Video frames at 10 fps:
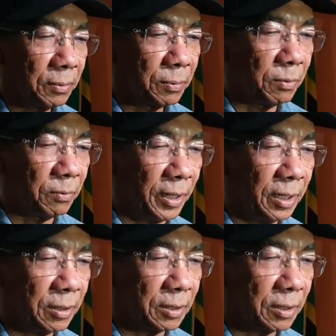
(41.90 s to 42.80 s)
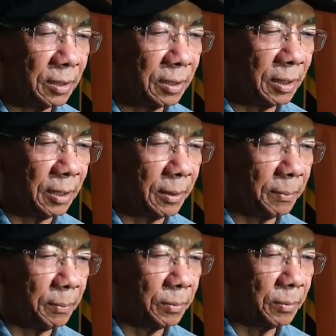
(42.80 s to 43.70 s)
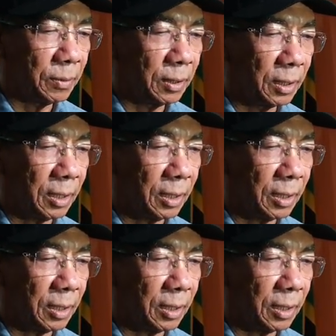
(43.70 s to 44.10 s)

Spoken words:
prevent the